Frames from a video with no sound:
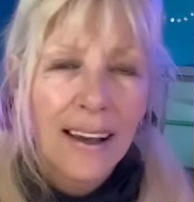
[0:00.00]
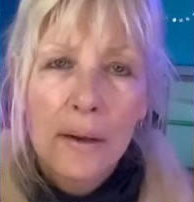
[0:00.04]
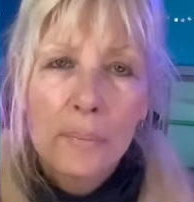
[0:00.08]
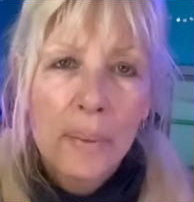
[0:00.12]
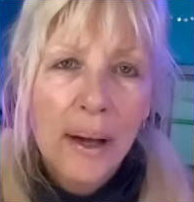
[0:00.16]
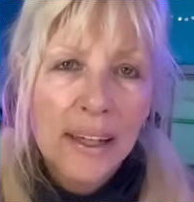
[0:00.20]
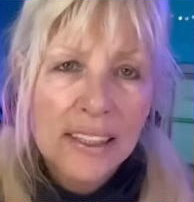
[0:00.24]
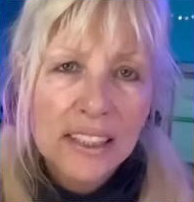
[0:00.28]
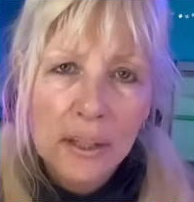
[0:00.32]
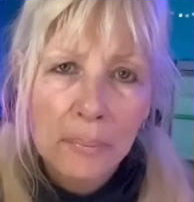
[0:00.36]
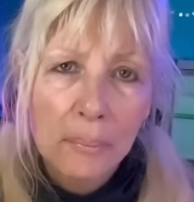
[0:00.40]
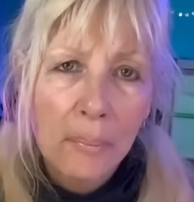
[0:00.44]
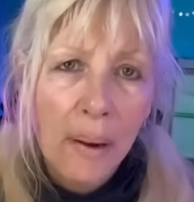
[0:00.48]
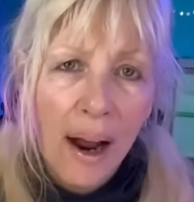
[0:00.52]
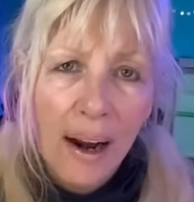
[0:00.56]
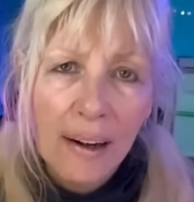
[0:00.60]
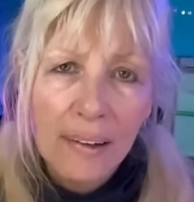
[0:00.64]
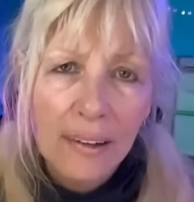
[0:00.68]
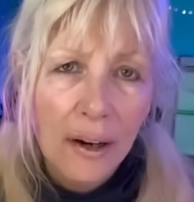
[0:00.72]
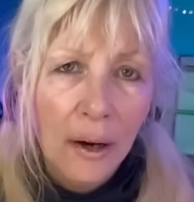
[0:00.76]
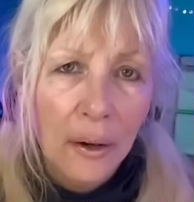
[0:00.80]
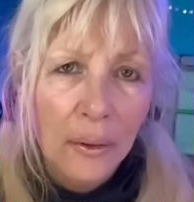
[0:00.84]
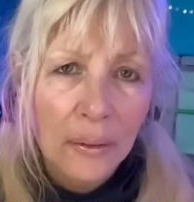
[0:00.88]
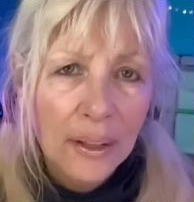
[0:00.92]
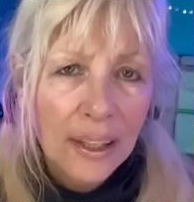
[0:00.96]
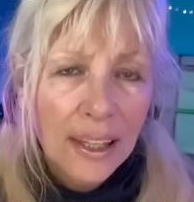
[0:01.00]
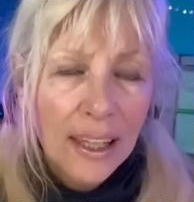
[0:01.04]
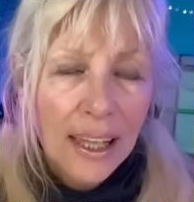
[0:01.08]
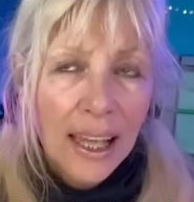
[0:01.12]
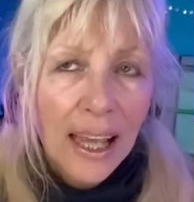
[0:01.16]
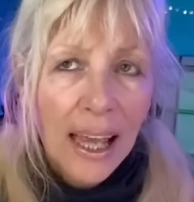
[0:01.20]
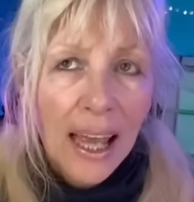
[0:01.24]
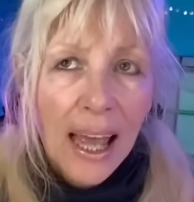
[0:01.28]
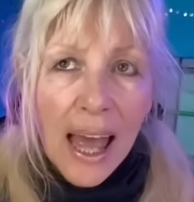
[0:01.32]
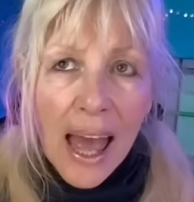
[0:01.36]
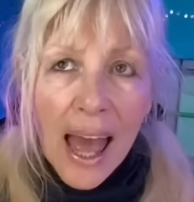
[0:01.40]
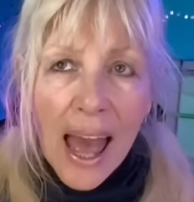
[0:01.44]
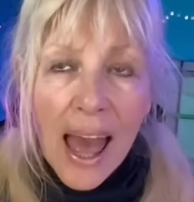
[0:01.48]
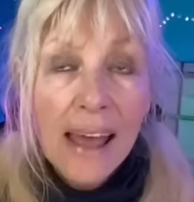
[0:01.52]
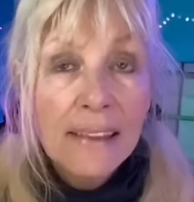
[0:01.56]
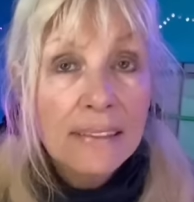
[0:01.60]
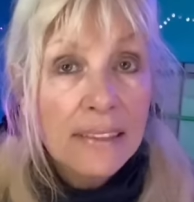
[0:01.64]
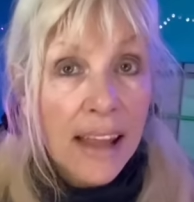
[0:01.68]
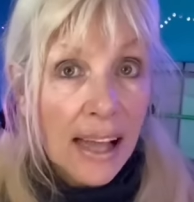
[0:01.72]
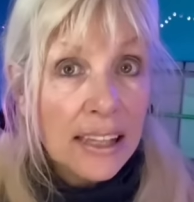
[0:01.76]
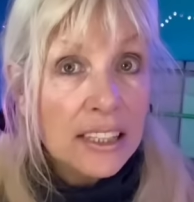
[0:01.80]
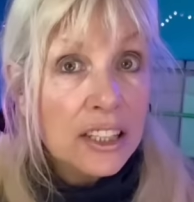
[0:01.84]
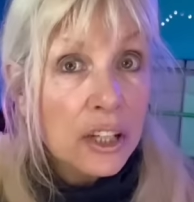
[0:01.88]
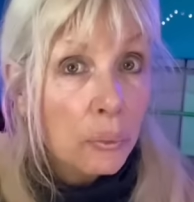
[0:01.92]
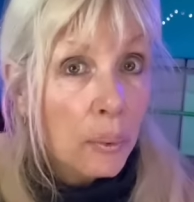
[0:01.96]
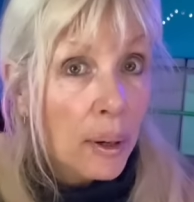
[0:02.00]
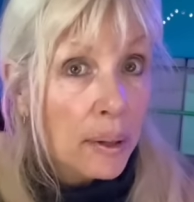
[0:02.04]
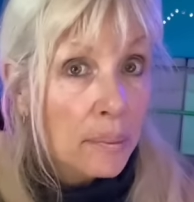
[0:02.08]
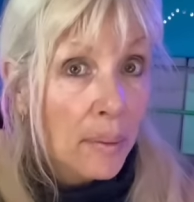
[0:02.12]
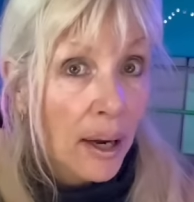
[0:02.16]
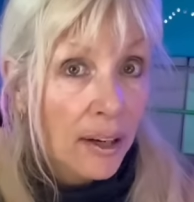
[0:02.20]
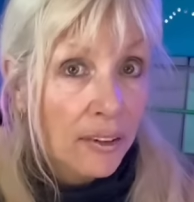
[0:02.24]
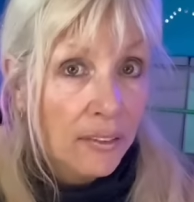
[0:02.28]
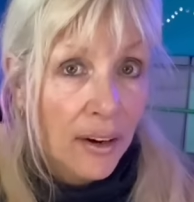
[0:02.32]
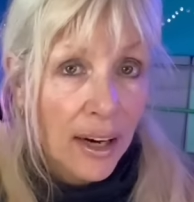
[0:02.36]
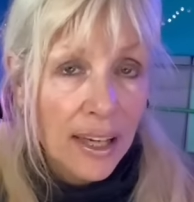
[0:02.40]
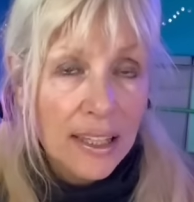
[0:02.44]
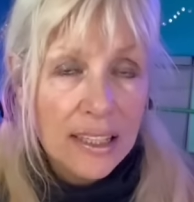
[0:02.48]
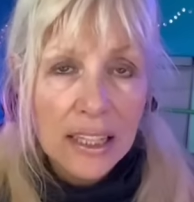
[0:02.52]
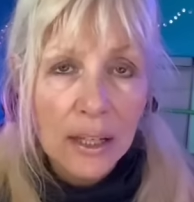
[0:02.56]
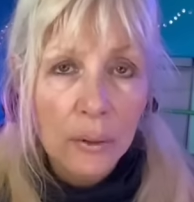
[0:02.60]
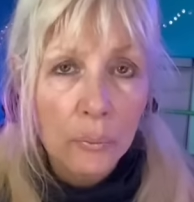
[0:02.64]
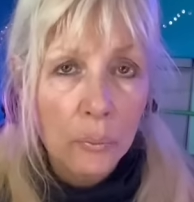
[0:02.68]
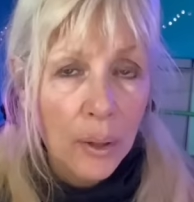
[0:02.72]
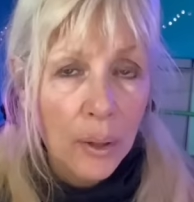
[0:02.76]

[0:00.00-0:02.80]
by tomorrow. And that's the way my grandson